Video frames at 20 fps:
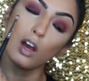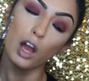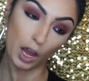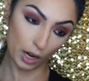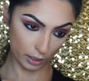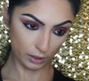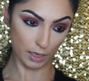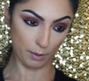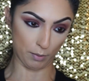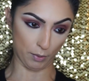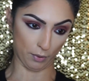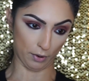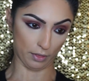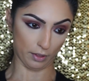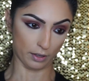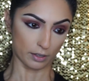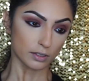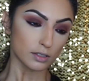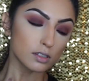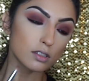I need to stop doing
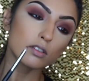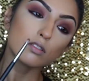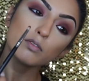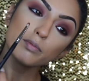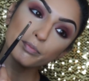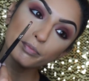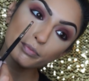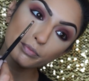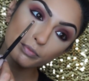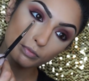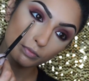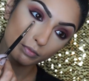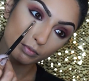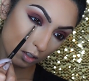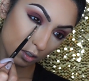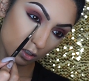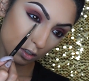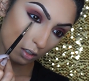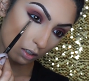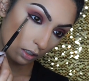this.
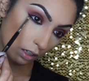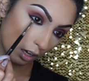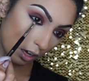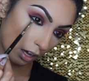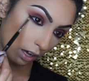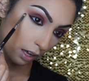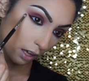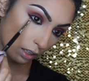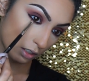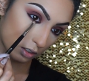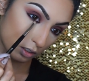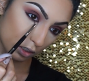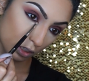Yes,